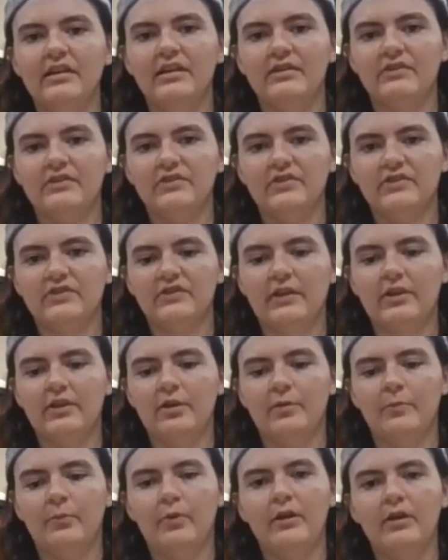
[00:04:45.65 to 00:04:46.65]
it's just that your
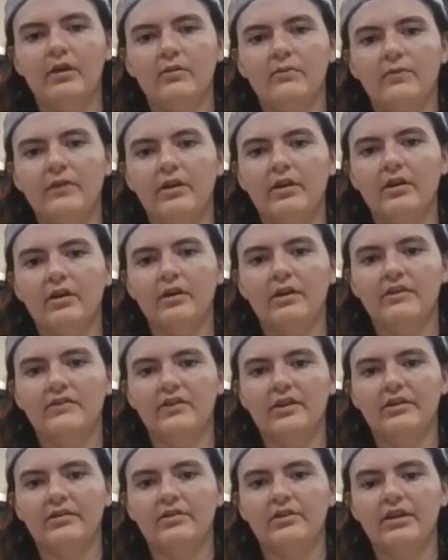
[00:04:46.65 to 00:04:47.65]
pointer finger is
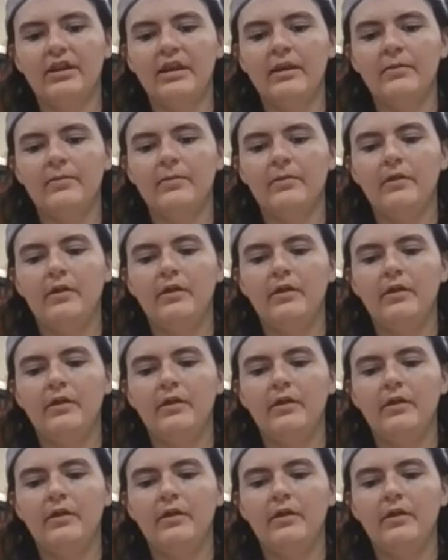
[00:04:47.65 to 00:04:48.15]
underneath